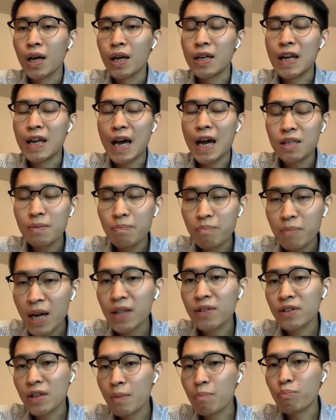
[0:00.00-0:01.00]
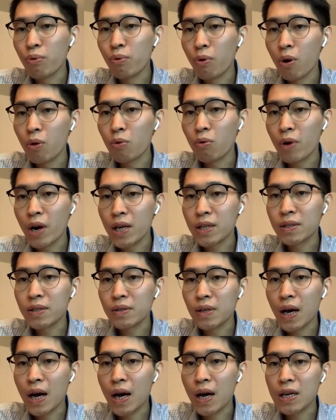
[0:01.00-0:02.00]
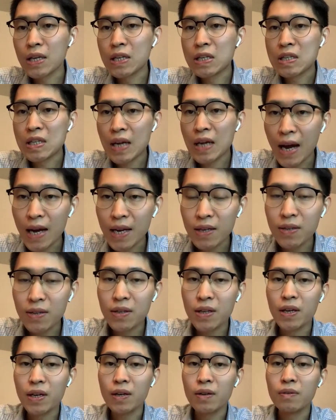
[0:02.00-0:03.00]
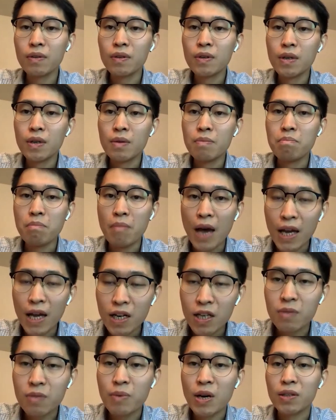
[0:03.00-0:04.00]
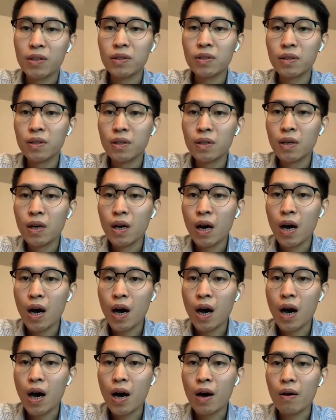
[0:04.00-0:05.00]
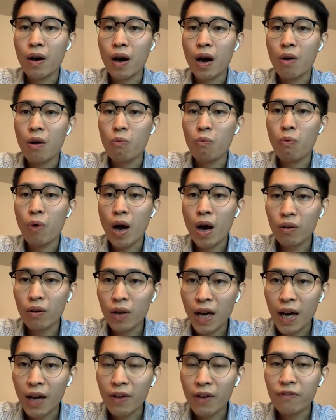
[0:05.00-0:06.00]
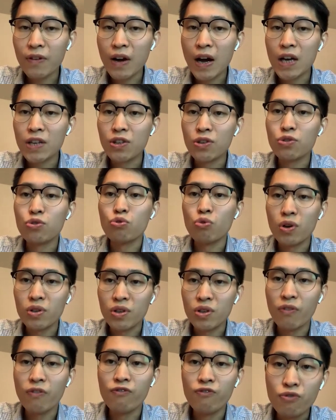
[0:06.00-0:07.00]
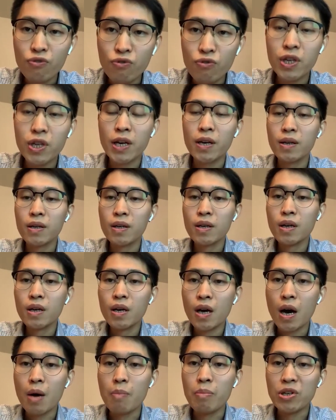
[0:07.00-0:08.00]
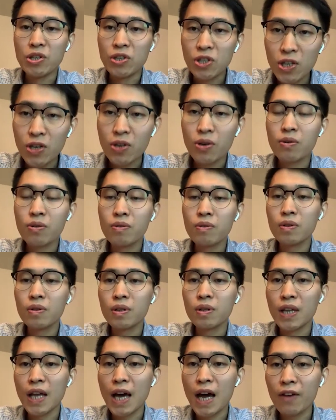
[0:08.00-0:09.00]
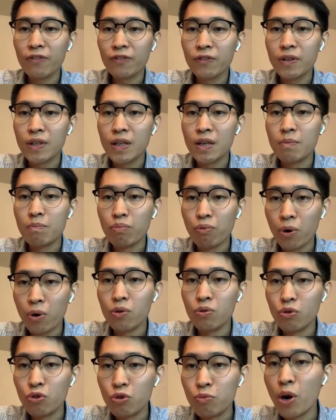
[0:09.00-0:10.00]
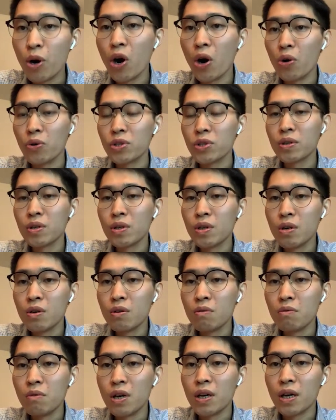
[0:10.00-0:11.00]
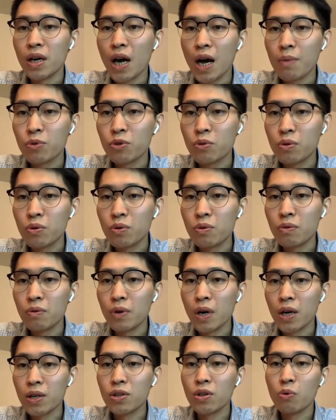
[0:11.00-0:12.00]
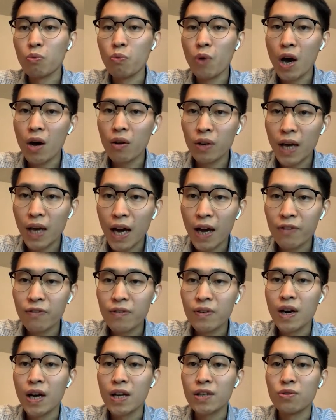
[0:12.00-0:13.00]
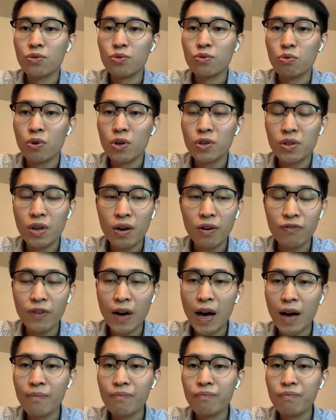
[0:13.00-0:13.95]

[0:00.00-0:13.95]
It has made some progress uh, in tightening management uh, on wildlife as a source of food, uh, but still left important loopholes when it comes to you know wildlife as a source of